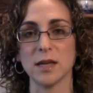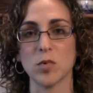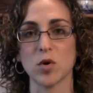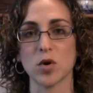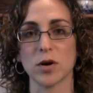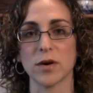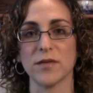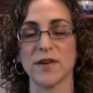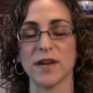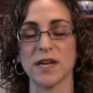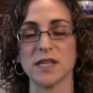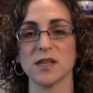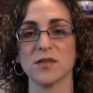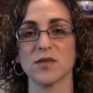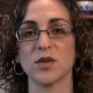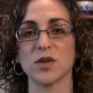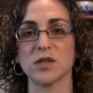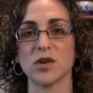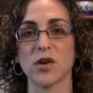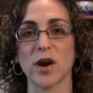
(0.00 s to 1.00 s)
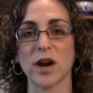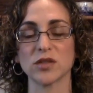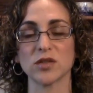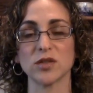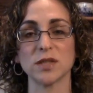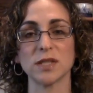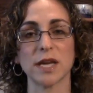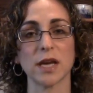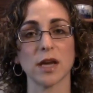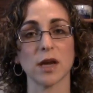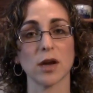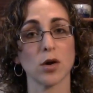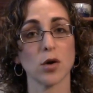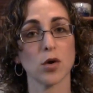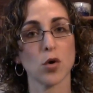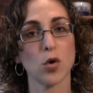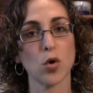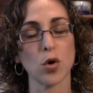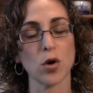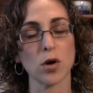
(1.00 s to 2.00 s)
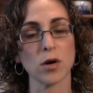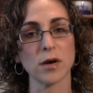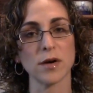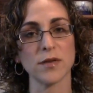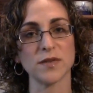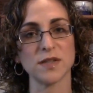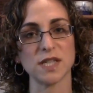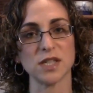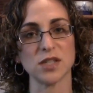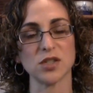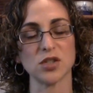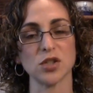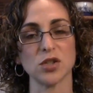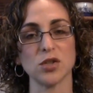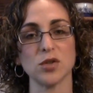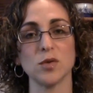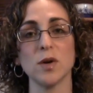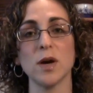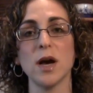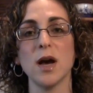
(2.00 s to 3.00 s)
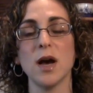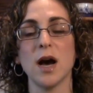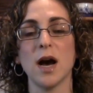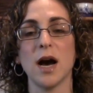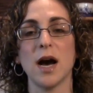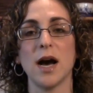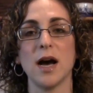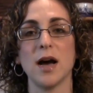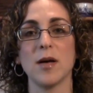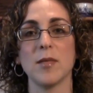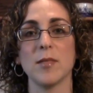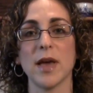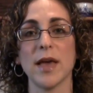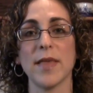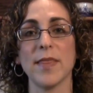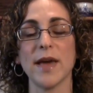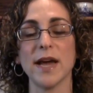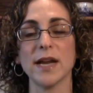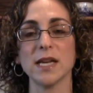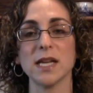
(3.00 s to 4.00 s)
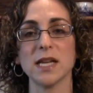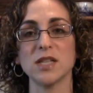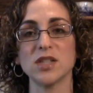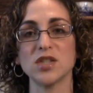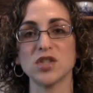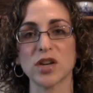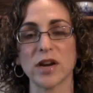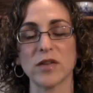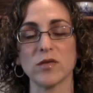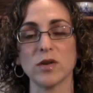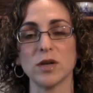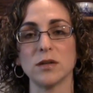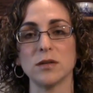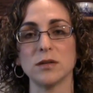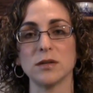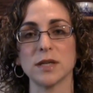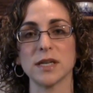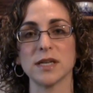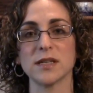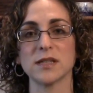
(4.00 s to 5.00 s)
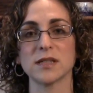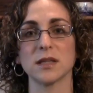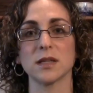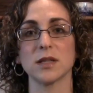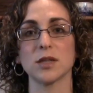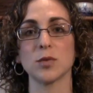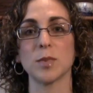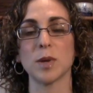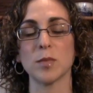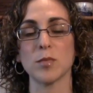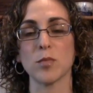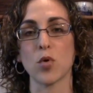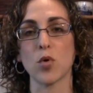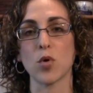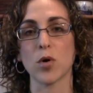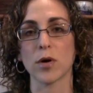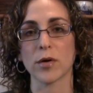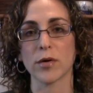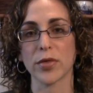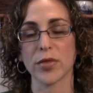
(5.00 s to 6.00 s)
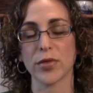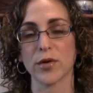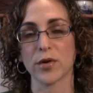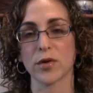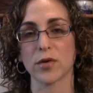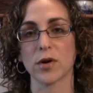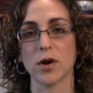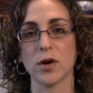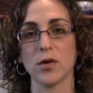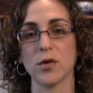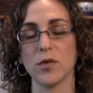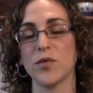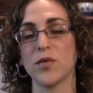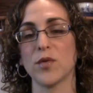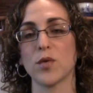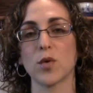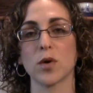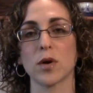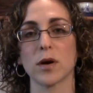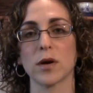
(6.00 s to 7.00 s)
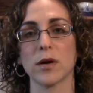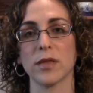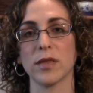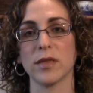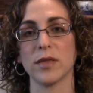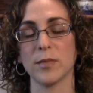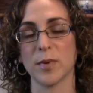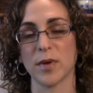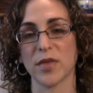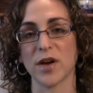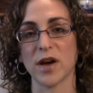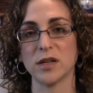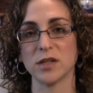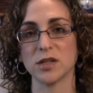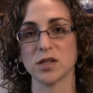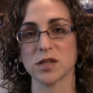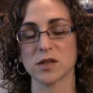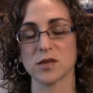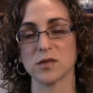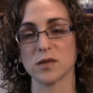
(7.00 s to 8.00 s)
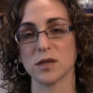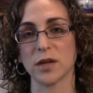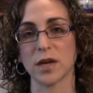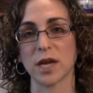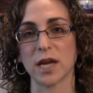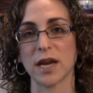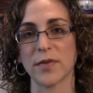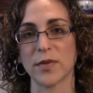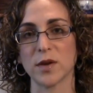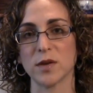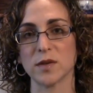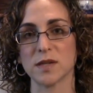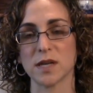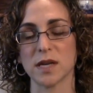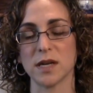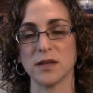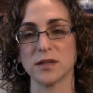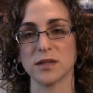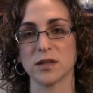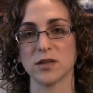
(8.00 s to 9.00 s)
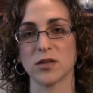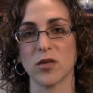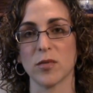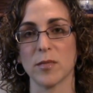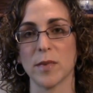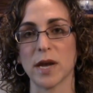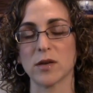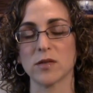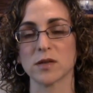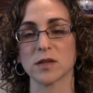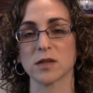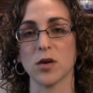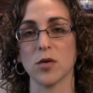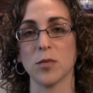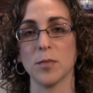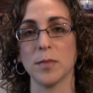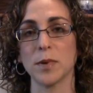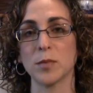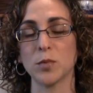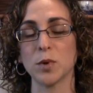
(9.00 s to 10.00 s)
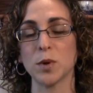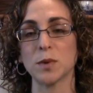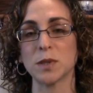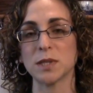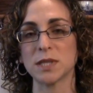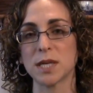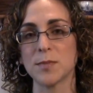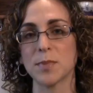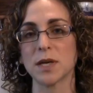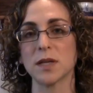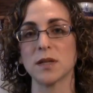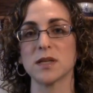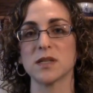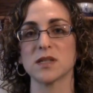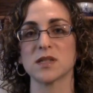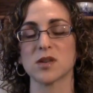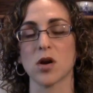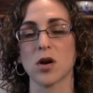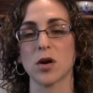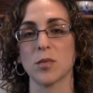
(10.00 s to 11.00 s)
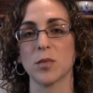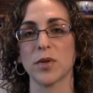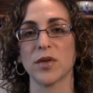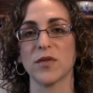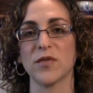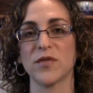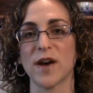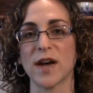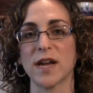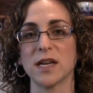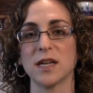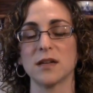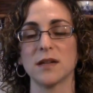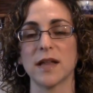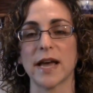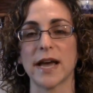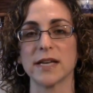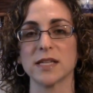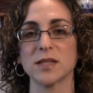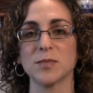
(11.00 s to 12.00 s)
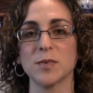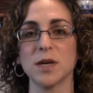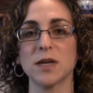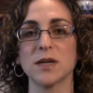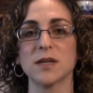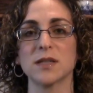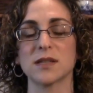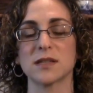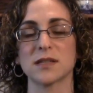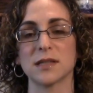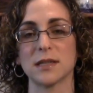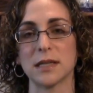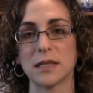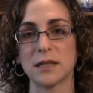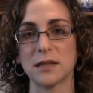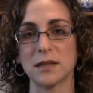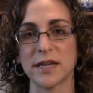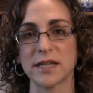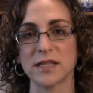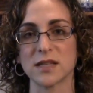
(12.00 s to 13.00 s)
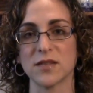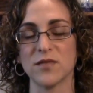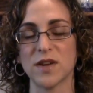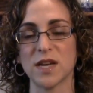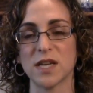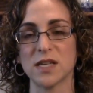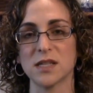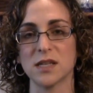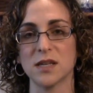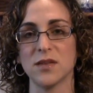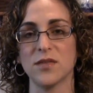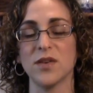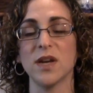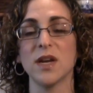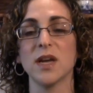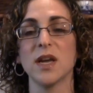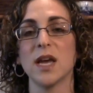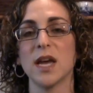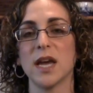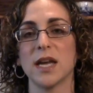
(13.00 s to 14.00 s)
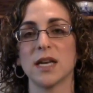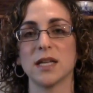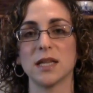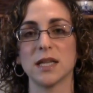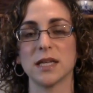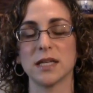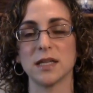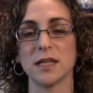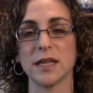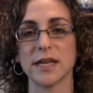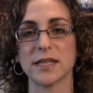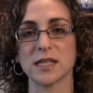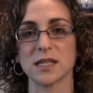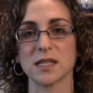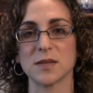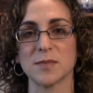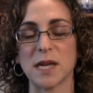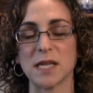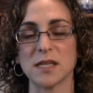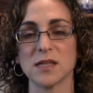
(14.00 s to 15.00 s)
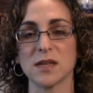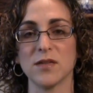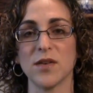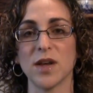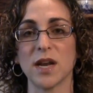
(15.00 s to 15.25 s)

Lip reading: more invasive because you're actually taking a core of tissue, and that in general is a little bit more thorough for the pathologist who's looking at those cells under the microscope. But we will typically start with a fine needle aspirate because it's a little less invasive and a little less expensive,